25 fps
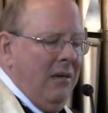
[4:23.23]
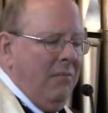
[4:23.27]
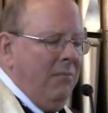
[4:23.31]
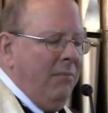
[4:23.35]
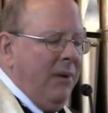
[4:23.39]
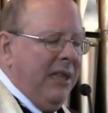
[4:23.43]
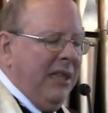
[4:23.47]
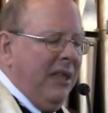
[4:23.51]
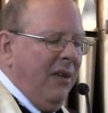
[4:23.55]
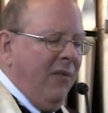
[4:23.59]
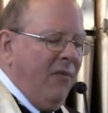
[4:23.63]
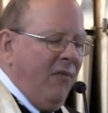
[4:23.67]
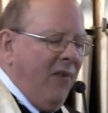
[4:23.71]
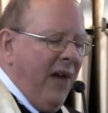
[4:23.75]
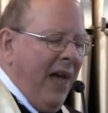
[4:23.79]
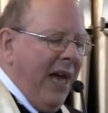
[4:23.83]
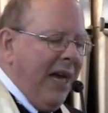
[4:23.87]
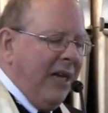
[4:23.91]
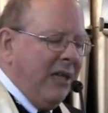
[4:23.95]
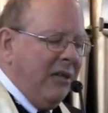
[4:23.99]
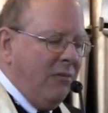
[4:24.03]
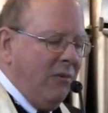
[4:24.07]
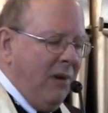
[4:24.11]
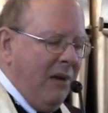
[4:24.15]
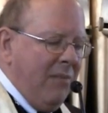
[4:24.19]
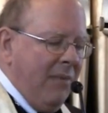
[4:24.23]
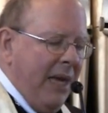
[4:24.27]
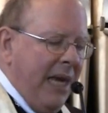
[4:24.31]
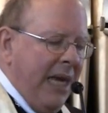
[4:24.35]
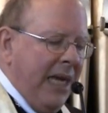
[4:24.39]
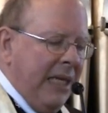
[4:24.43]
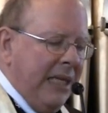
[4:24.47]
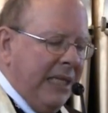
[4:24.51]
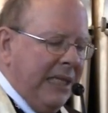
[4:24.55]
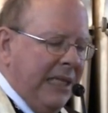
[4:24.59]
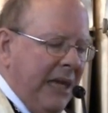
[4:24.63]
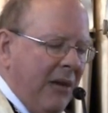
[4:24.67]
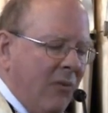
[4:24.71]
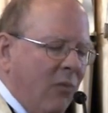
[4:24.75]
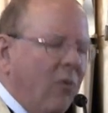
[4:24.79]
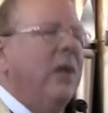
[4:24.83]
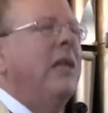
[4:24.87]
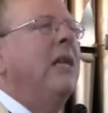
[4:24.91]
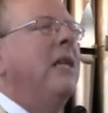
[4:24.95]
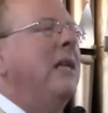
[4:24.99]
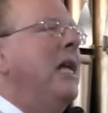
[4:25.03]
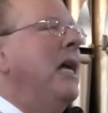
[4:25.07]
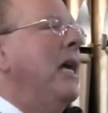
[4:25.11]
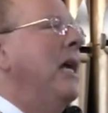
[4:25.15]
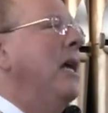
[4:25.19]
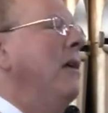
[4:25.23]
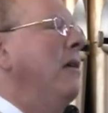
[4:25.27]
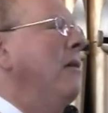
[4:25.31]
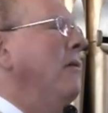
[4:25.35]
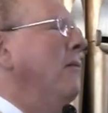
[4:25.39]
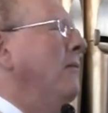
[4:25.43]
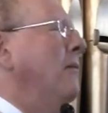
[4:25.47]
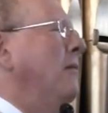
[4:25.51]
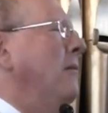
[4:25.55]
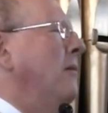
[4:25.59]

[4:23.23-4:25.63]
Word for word: But the fact remains that Whitney,